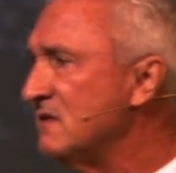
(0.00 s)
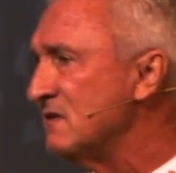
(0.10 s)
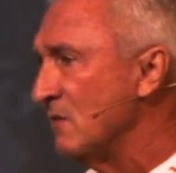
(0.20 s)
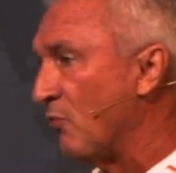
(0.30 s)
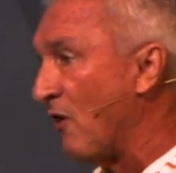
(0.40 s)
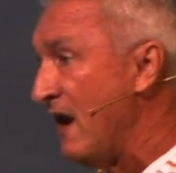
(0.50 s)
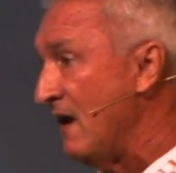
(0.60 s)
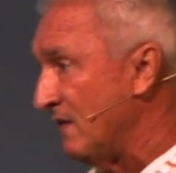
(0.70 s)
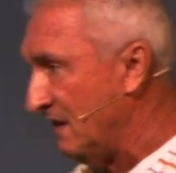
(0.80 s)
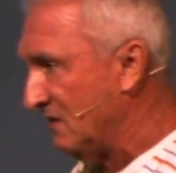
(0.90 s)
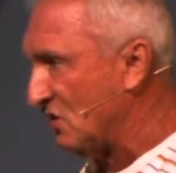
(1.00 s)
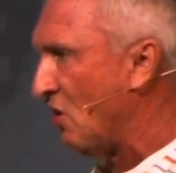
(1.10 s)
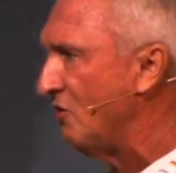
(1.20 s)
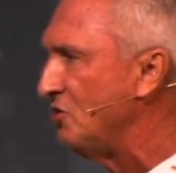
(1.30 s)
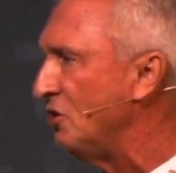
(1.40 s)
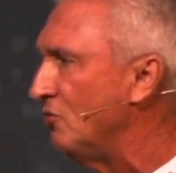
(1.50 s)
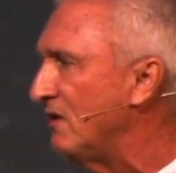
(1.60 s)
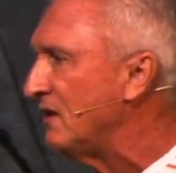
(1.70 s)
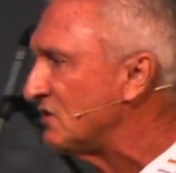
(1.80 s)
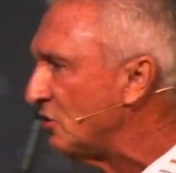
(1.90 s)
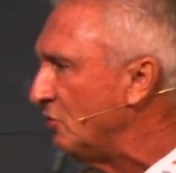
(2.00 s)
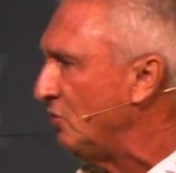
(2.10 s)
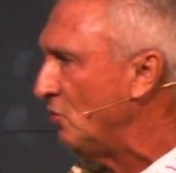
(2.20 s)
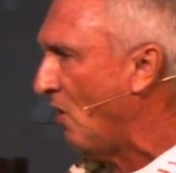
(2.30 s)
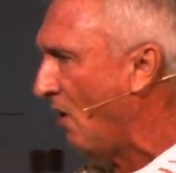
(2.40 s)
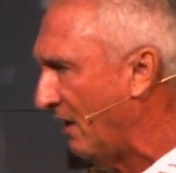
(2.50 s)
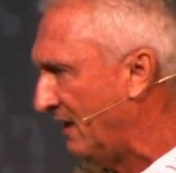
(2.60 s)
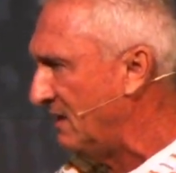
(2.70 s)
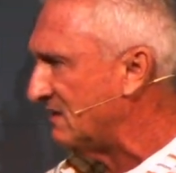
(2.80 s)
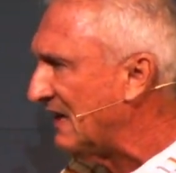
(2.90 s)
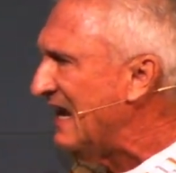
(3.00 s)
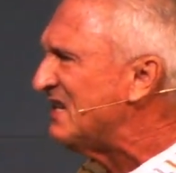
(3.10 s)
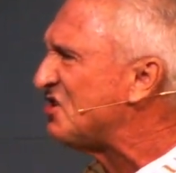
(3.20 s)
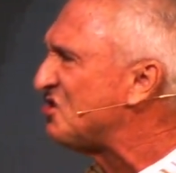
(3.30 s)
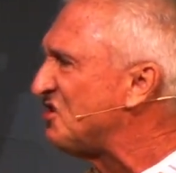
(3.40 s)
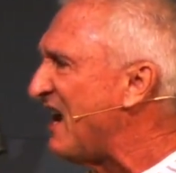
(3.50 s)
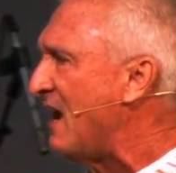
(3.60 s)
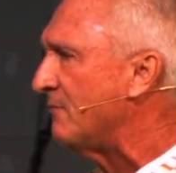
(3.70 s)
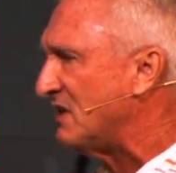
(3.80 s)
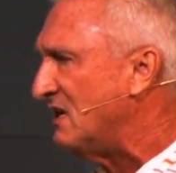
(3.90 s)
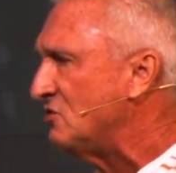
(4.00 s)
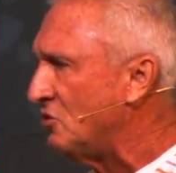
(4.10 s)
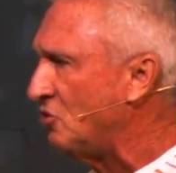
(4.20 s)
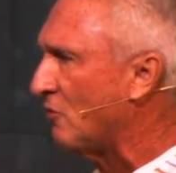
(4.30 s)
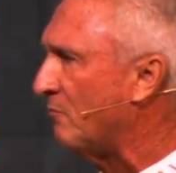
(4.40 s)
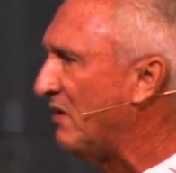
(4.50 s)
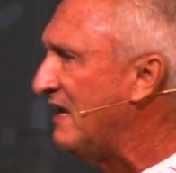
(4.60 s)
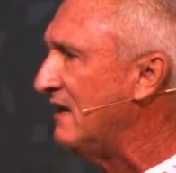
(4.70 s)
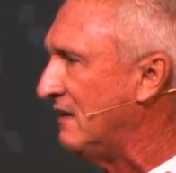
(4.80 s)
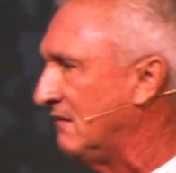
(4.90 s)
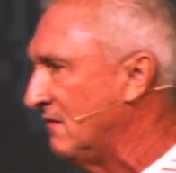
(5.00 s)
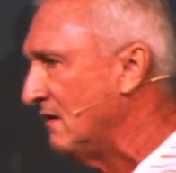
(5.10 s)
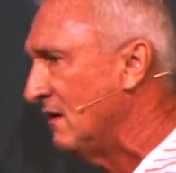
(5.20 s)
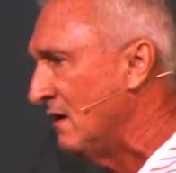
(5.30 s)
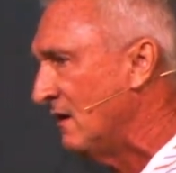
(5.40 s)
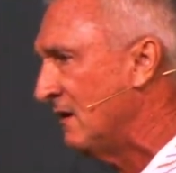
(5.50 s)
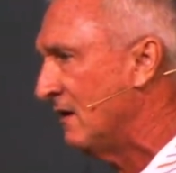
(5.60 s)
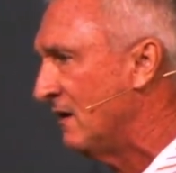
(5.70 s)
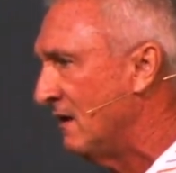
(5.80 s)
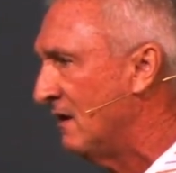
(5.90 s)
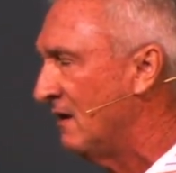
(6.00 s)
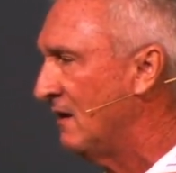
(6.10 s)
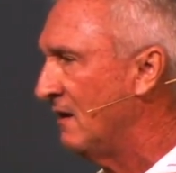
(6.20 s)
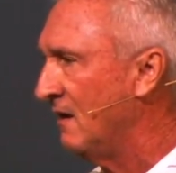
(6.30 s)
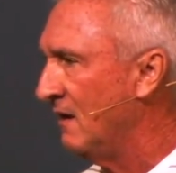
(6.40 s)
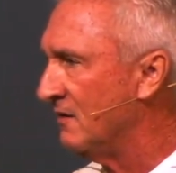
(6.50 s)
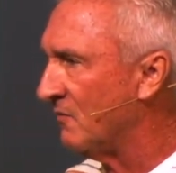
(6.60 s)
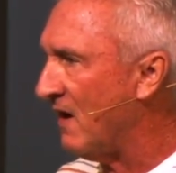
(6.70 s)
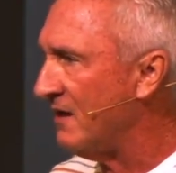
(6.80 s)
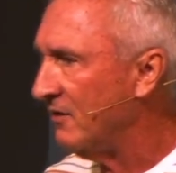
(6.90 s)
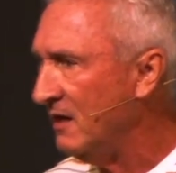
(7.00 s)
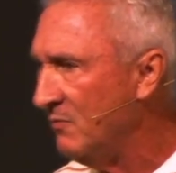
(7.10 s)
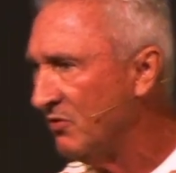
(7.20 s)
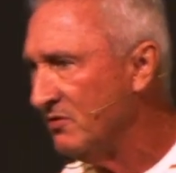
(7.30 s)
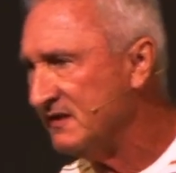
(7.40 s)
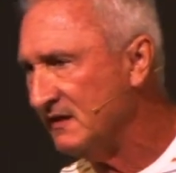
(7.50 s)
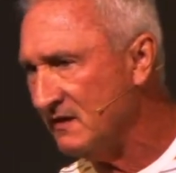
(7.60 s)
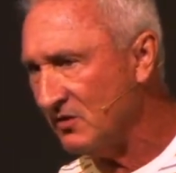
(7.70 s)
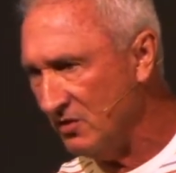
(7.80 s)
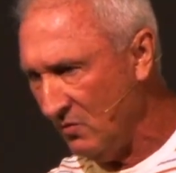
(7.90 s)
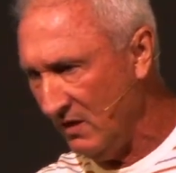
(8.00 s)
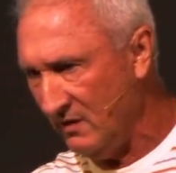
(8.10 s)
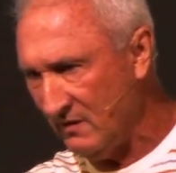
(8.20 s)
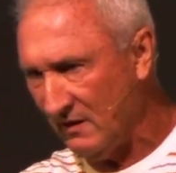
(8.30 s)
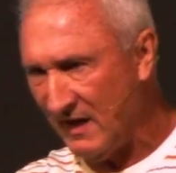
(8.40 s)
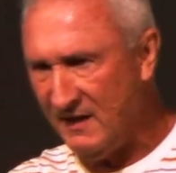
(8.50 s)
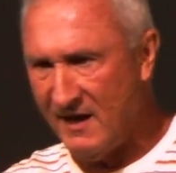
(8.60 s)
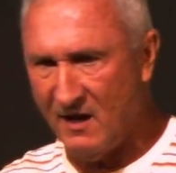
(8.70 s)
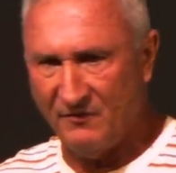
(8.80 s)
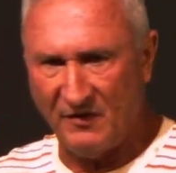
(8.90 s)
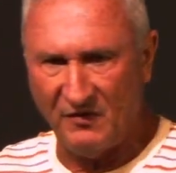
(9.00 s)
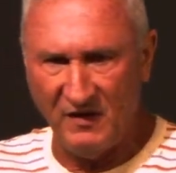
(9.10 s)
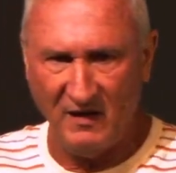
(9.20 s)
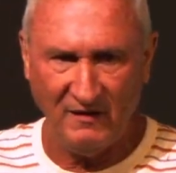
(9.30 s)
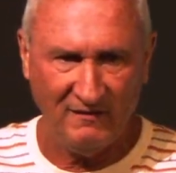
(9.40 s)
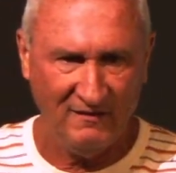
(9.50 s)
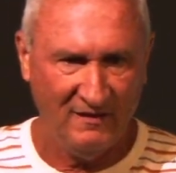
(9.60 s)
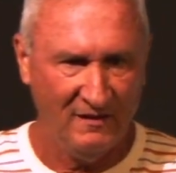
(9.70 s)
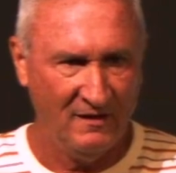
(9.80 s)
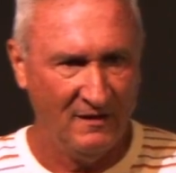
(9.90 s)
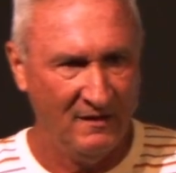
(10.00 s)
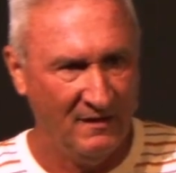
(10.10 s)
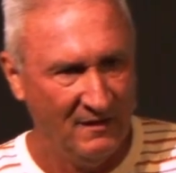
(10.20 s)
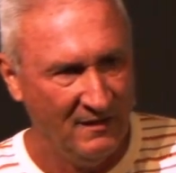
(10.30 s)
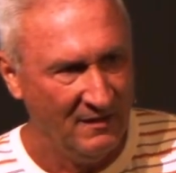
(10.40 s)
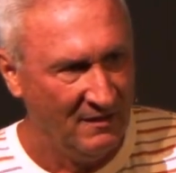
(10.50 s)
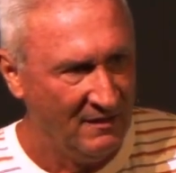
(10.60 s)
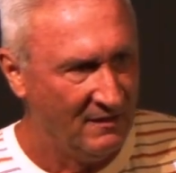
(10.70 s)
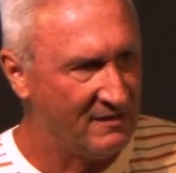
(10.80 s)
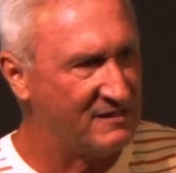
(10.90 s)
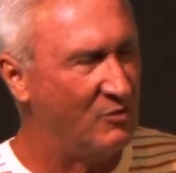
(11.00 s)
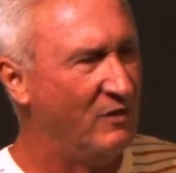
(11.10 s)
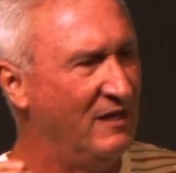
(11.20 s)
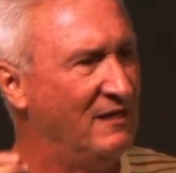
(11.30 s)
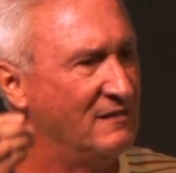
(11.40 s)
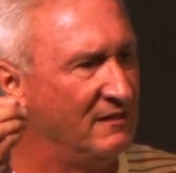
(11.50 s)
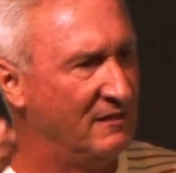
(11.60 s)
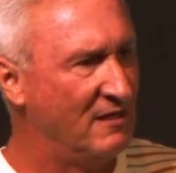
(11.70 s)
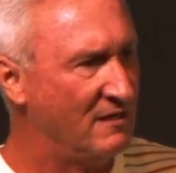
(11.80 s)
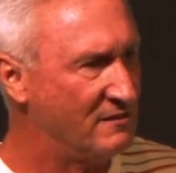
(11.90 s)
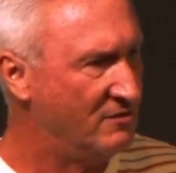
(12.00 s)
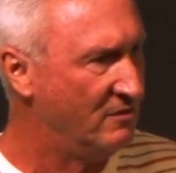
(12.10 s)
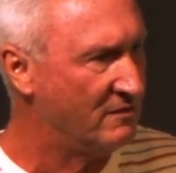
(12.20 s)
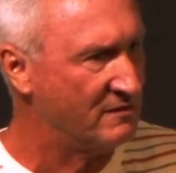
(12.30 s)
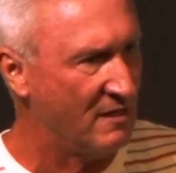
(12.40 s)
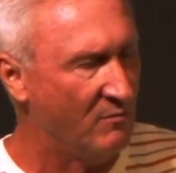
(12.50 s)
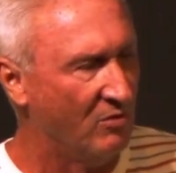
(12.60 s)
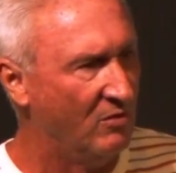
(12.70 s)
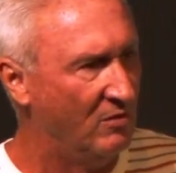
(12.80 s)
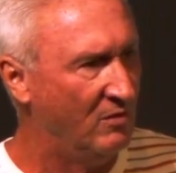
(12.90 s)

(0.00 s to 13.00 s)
is the brand that is on you, that is who you are. It is stamped into your being. And the writer of Hebrews says, are you willing to lay down the thing that so easily causes you to stumble?